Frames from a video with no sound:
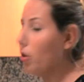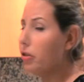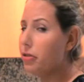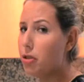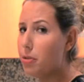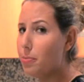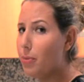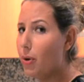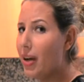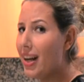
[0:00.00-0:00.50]

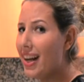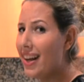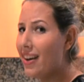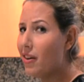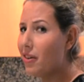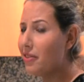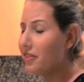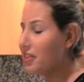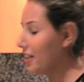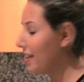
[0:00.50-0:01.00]
water boiling
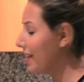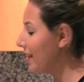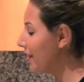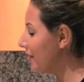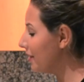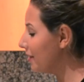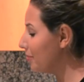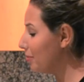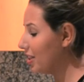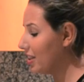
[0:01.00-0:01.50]
over
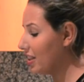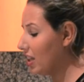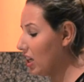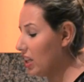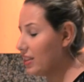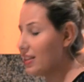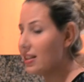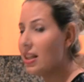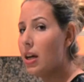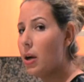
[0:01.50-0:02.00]
here
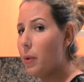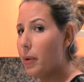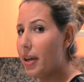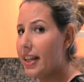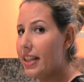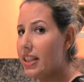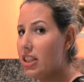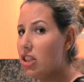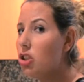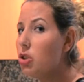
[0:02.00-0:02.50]
because we're
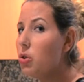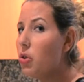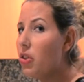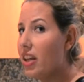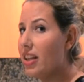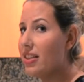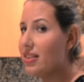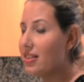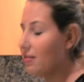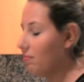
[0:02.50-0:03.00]
gonna do
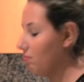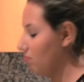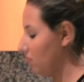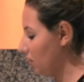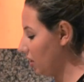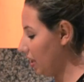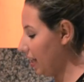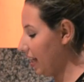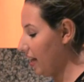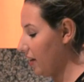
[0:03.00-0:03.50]
this
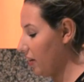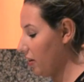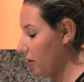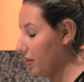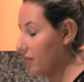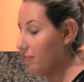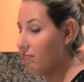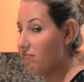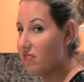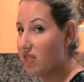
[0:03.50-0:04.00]

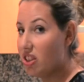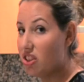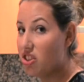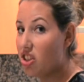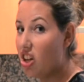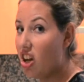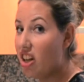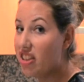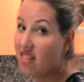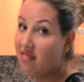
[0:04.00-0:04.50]
together. The
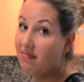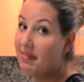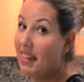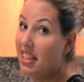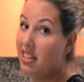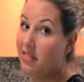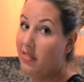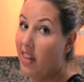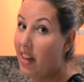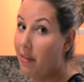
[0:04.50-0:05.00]
sauce
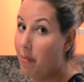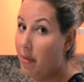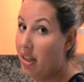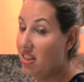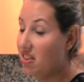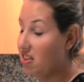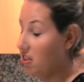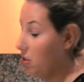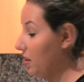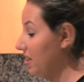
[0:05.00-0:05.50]
takes 5
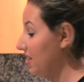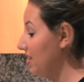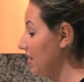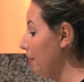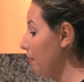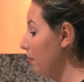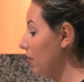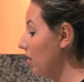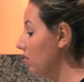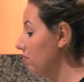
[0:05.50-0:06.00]
minutes to
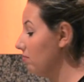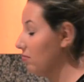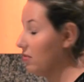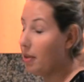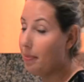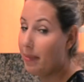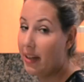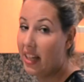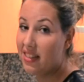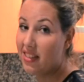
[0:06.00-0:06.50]
assemble,
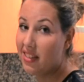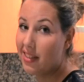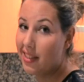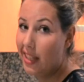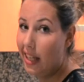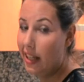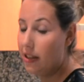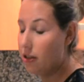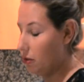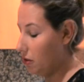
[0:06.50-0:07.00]
the pasta
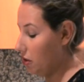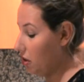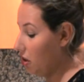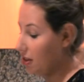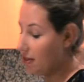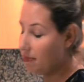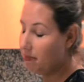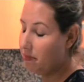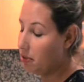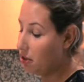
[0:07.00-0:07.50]
10 to
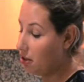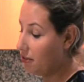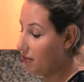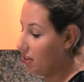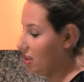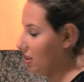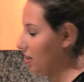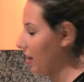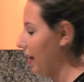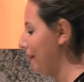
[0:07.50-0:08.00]
cook,
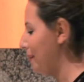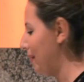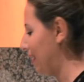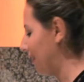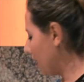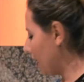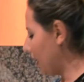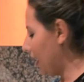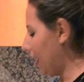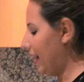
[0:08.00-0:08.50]
perfect timing.
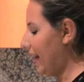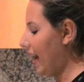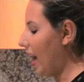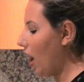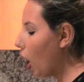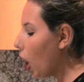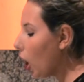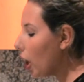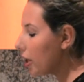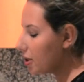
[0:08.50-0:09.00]
In a
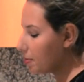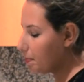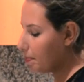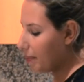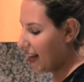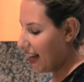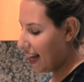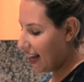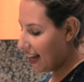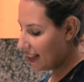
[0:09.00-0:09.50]
hot
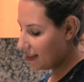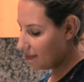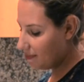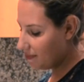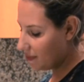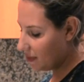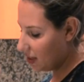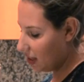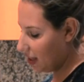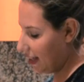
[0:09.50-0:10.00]
pan,
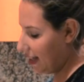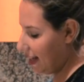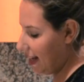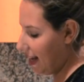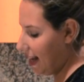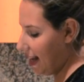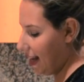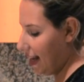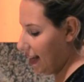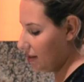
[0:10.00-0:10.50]
you're
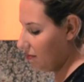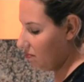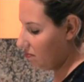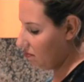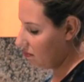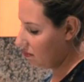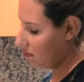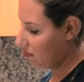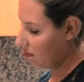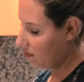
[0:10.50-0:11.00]
gonna add
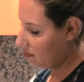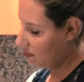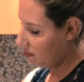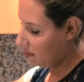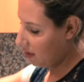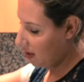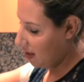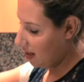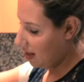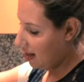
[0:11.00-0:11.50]

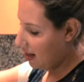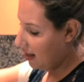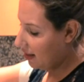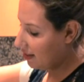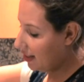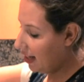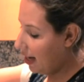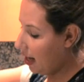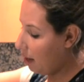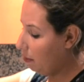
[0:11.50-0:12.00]

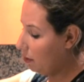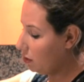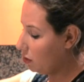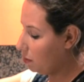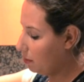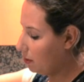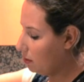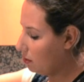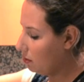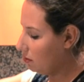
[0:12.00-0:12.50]
a
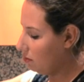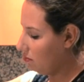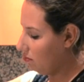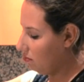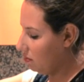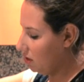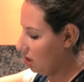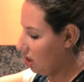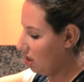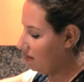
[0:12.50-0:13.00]

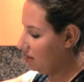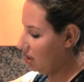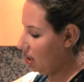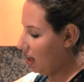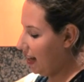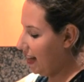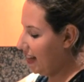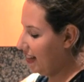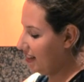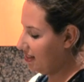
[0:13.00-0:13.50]
tablespoon,
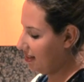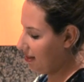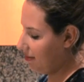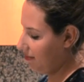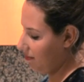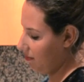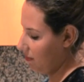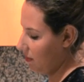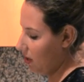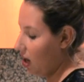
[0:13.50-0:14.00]
even less,
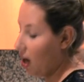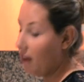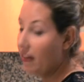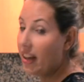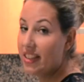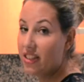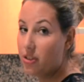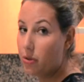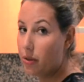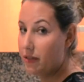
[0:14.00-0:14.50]
of
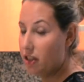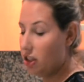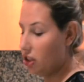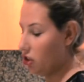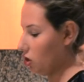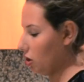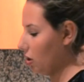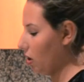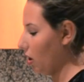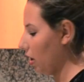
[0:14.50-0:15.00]
extra
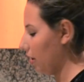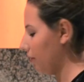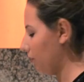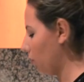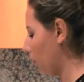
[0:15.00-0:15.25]
virgin olive